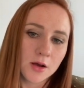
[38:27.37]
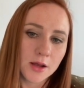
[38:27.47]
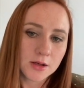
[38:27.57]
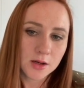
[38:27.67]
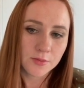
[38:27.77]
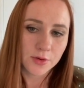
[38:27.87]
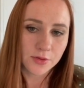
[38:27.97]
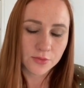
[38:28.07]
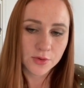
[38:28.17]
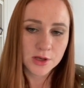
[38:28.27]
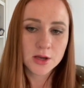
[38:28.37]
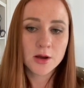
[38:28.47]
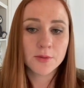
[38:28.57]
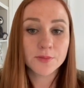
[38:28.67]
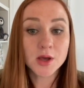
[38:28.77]
And number three,
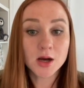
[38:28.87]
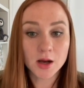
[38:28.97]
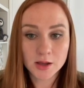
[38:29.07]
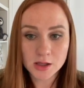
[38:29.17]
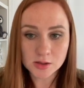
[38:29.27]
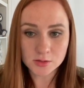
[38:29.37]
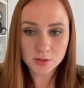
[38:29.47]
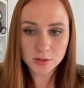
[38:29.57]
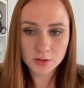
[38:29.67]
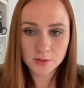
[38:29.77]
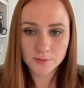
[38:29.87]
Mikhail.